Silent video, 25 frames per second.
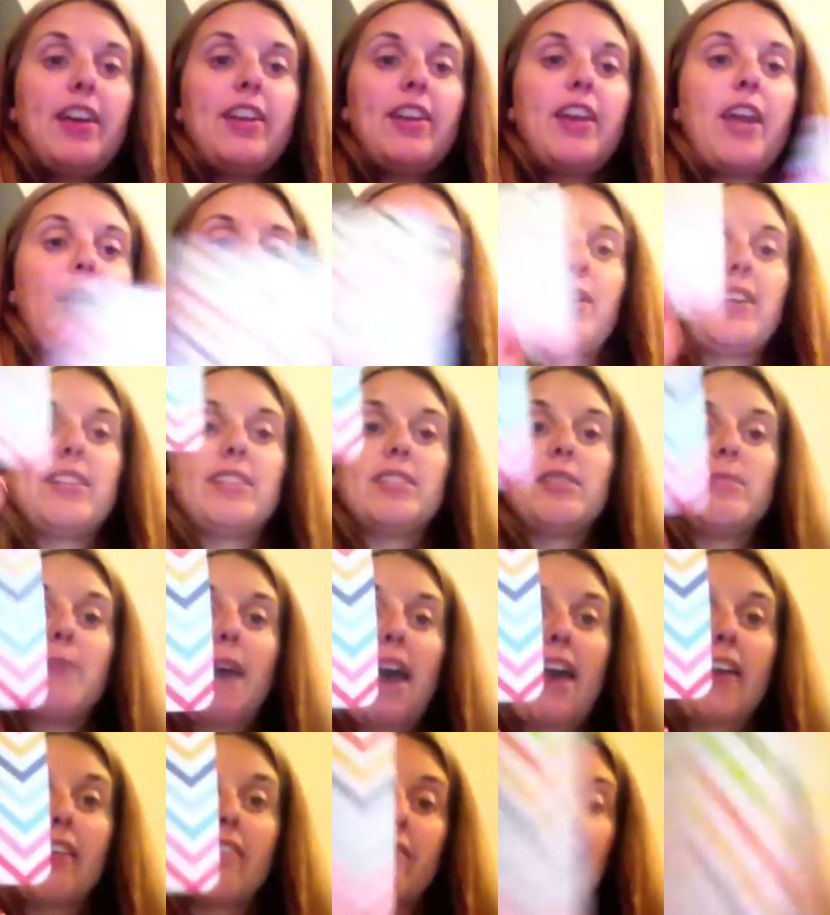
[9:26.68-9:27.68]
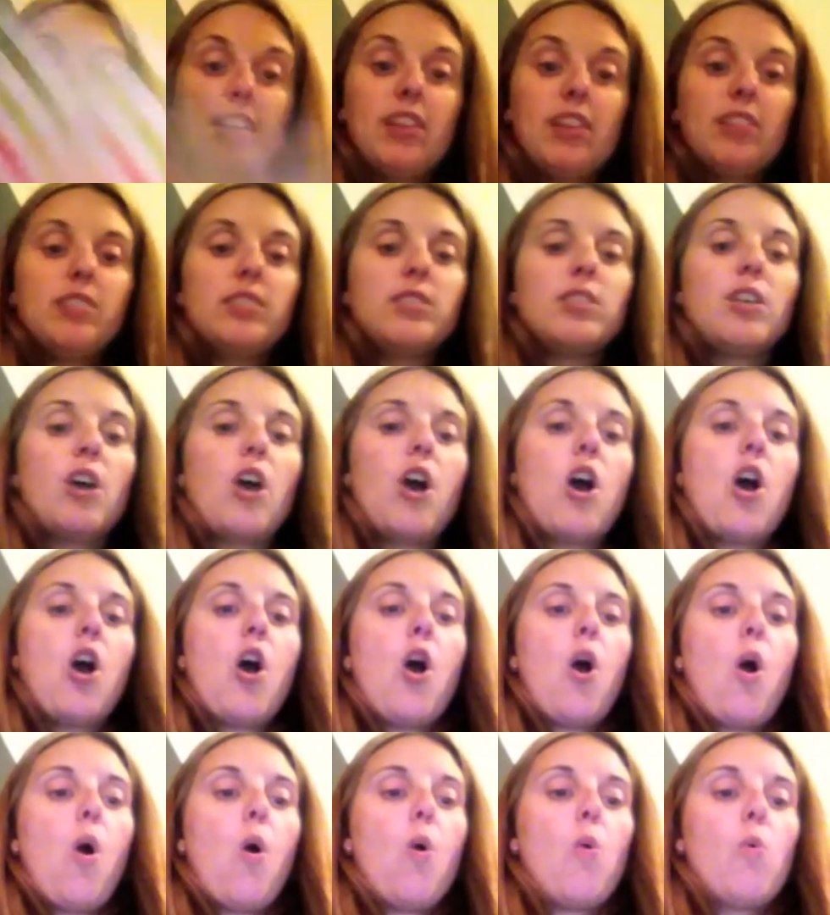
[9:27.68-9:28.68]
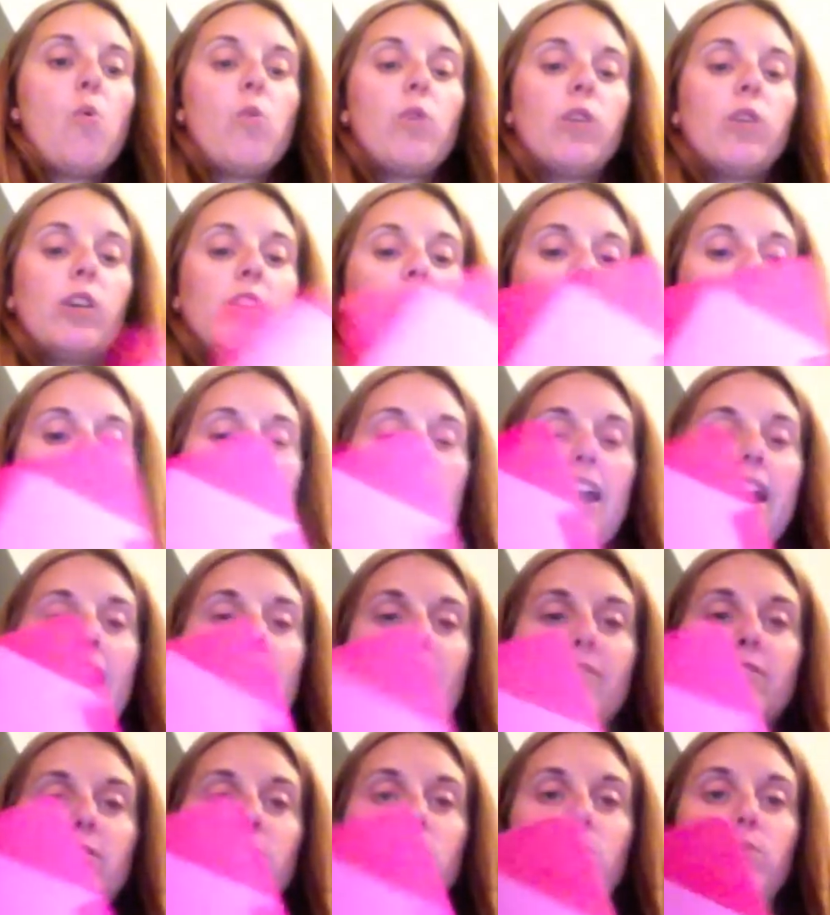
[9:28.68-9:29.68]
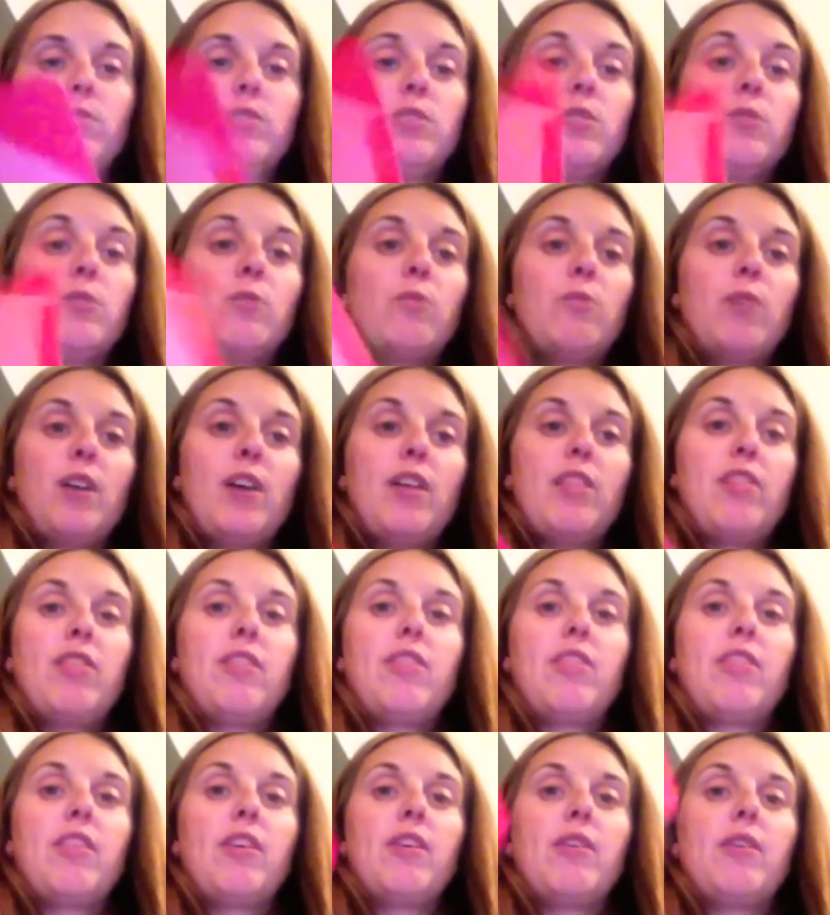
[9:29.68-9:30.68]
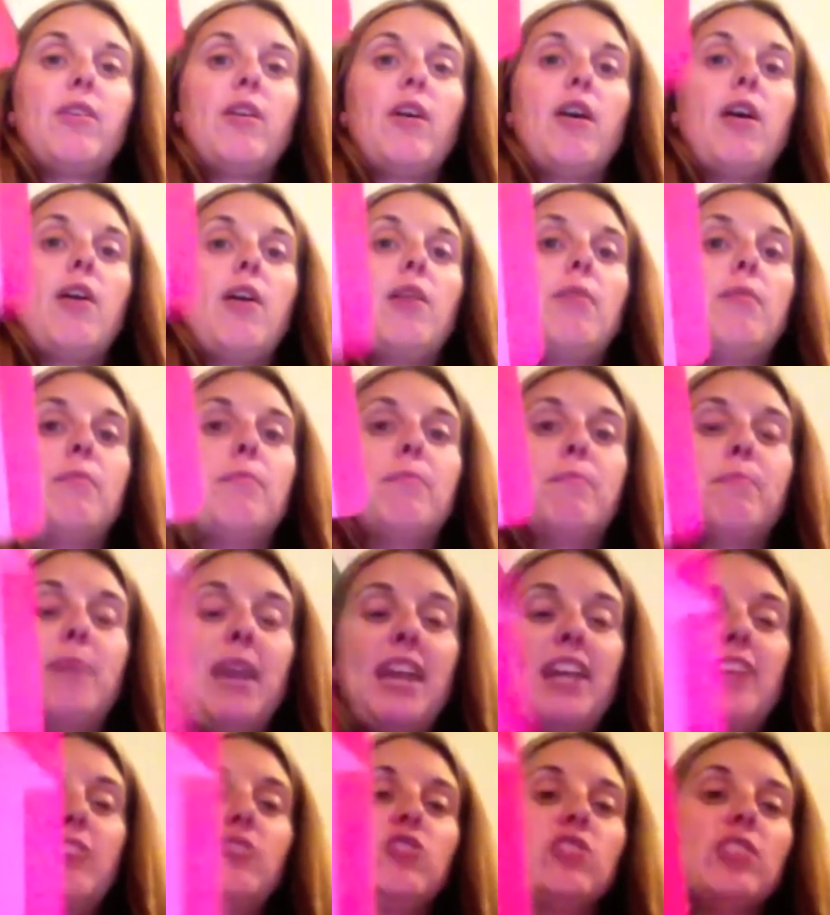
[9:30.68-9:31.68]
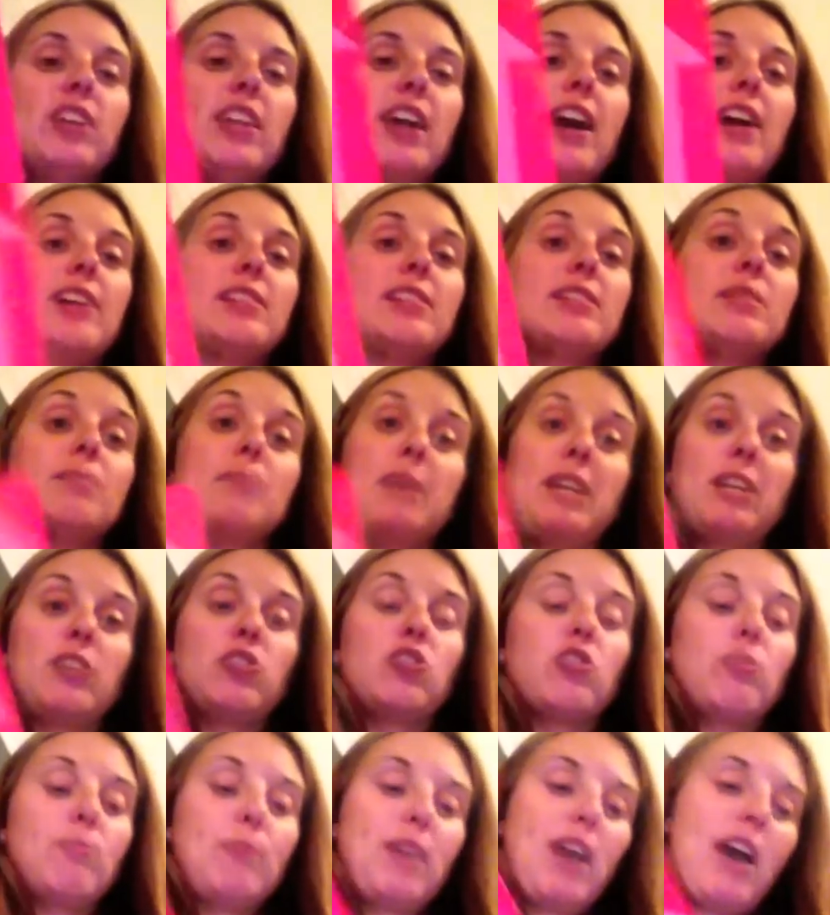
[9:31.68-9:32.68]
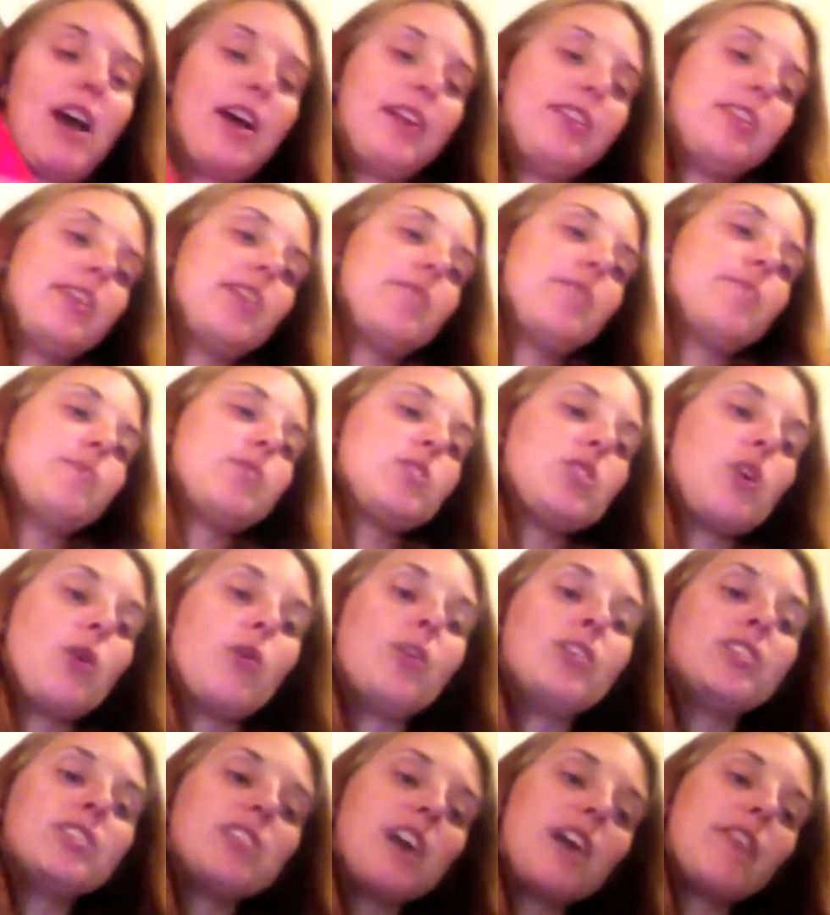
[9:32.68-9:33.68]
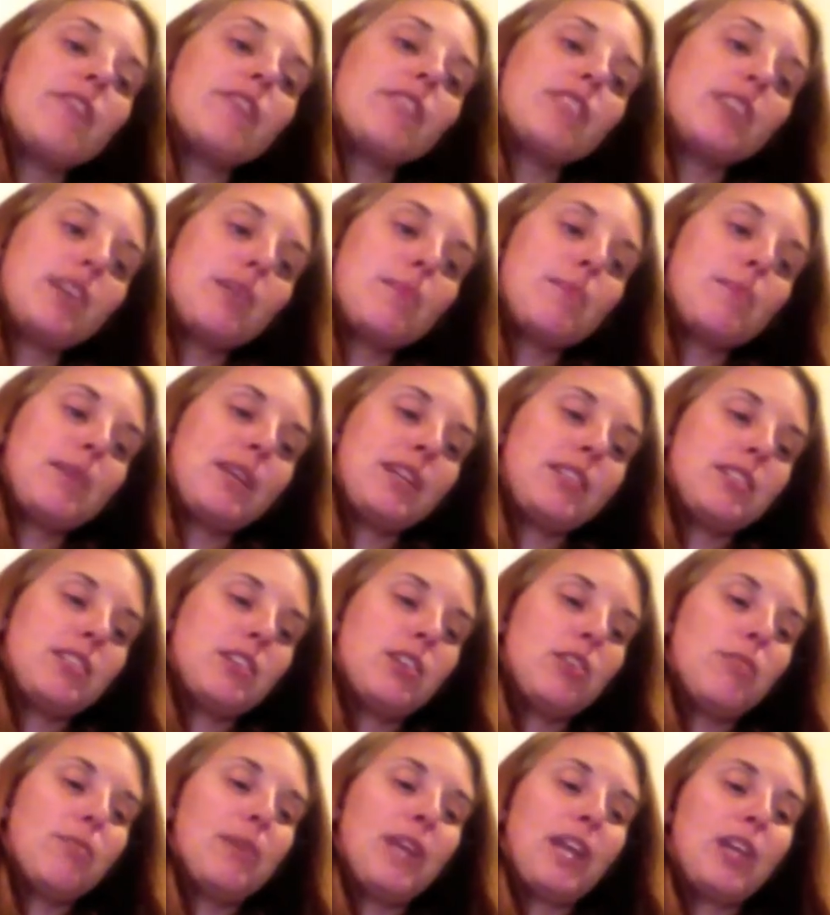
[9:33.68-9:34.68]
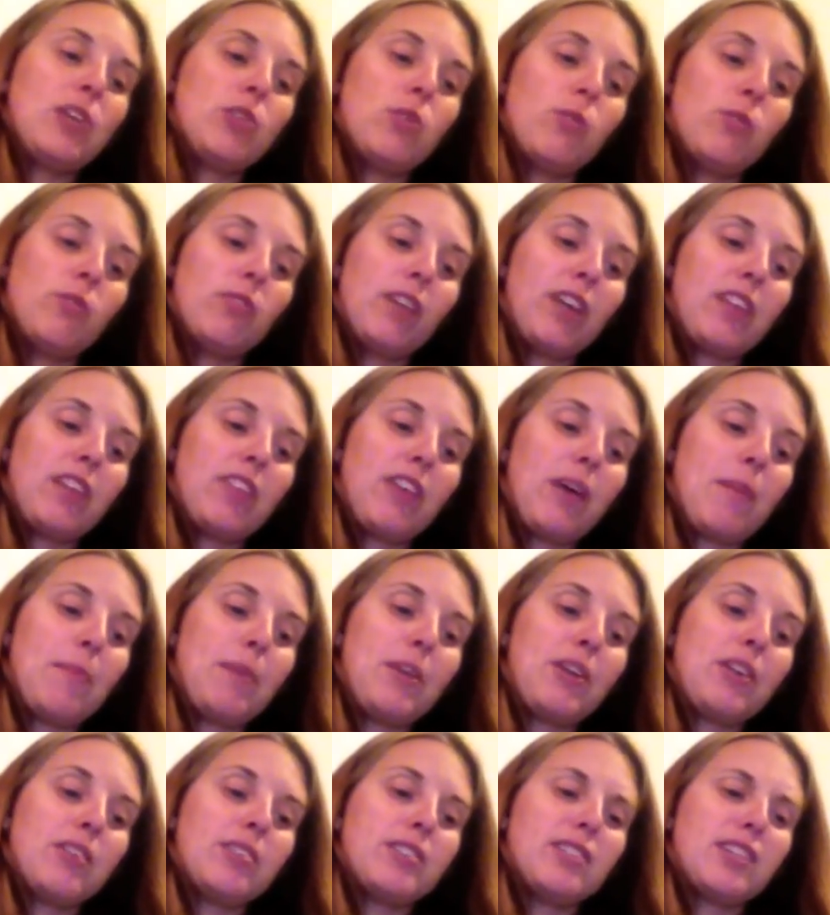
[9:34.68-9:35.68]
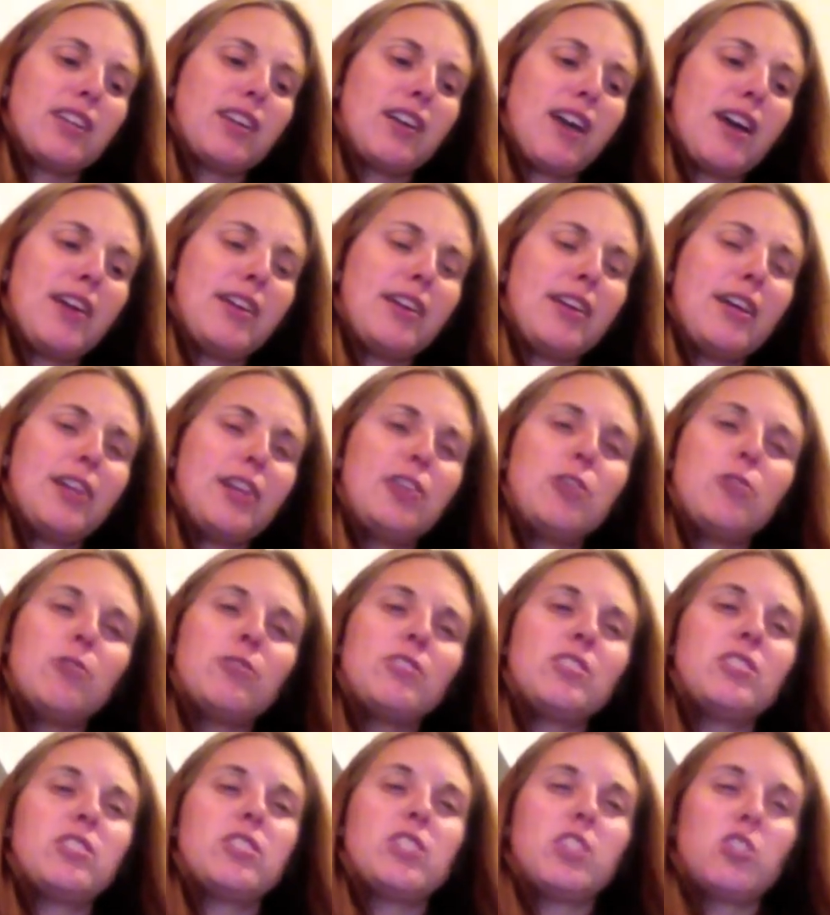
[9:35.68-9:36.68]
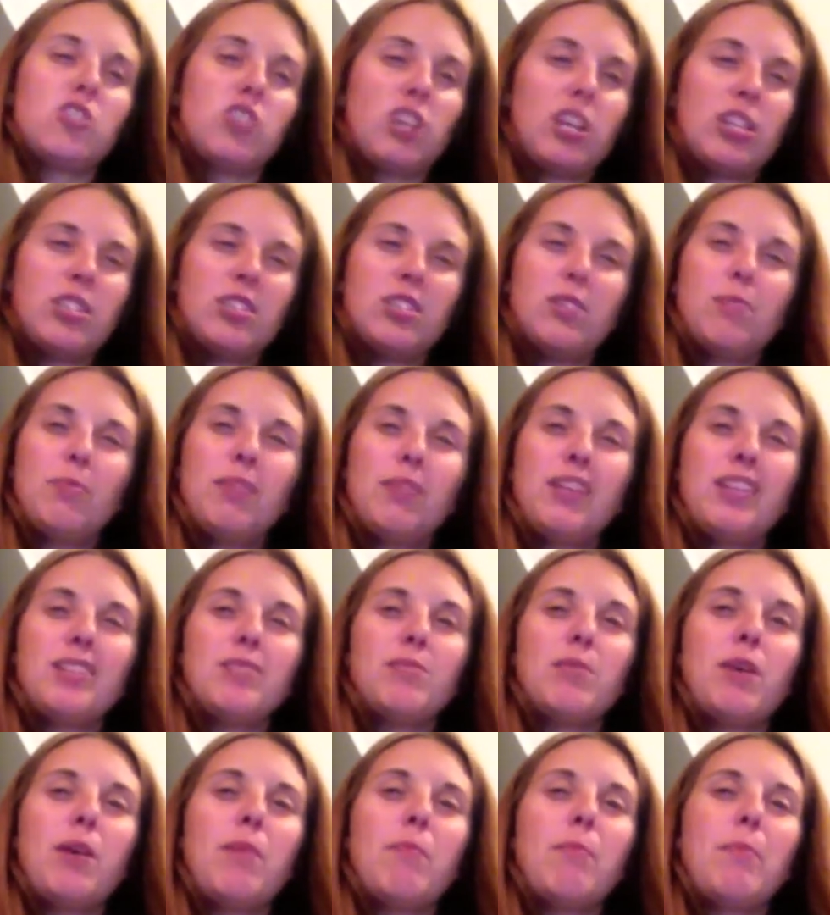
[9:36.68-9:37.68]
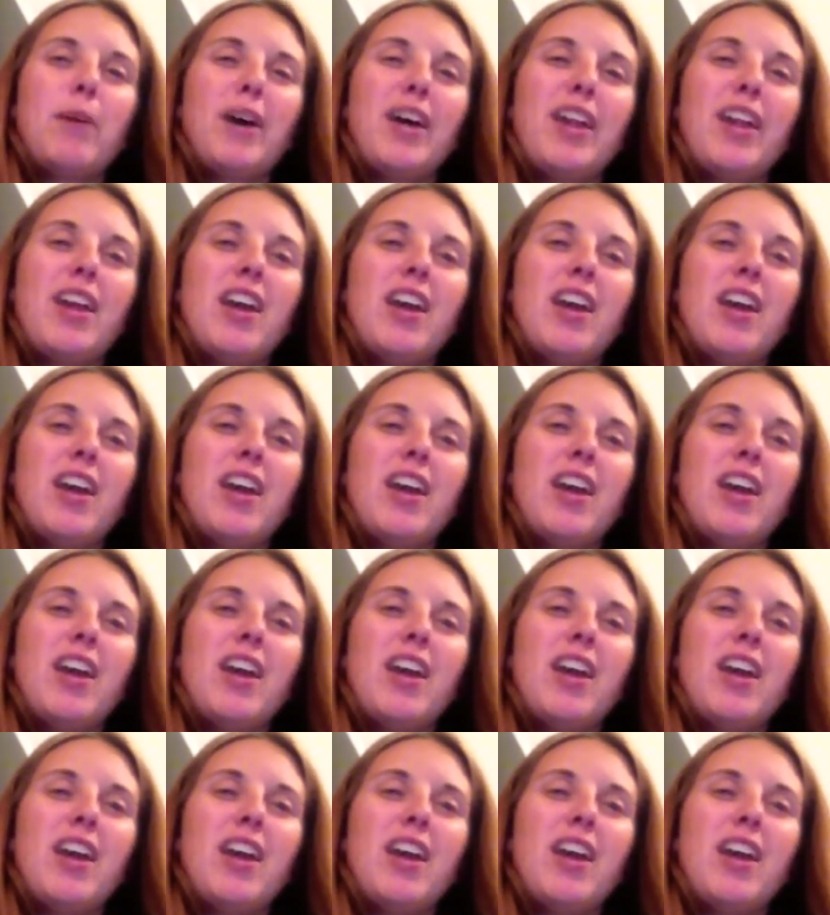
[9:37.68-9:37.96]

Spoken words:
I waste the back of this, or I have to use it with a page that has a picture behind it. So it's not really a big deal, but I don't like that because it kind of, I know it's a suggested placement, but